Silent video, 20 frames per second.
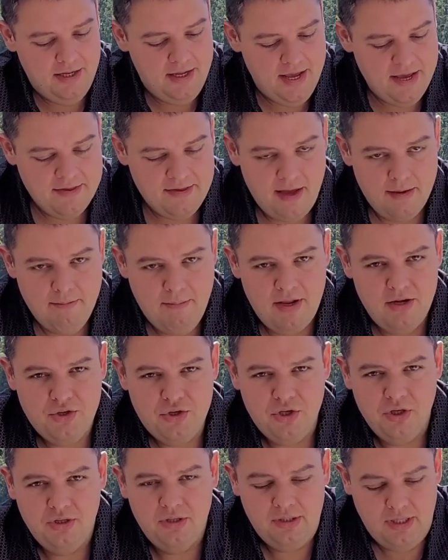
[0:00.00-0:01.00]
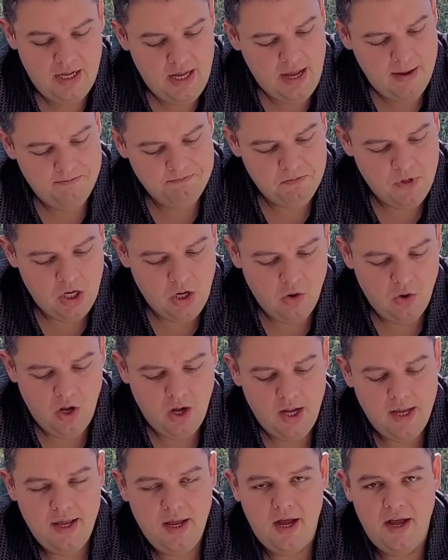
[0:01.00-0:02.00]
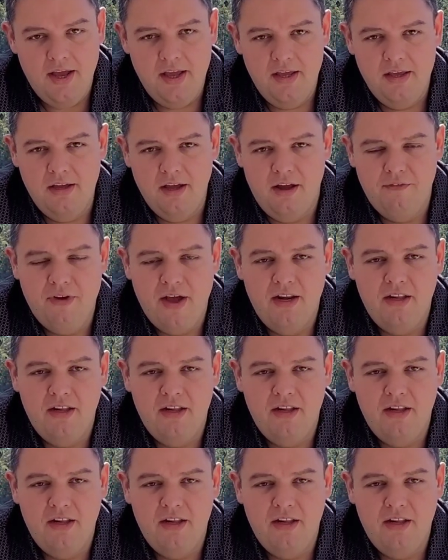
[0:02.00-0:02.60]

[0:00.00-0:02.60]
As I mentioned, you know, I've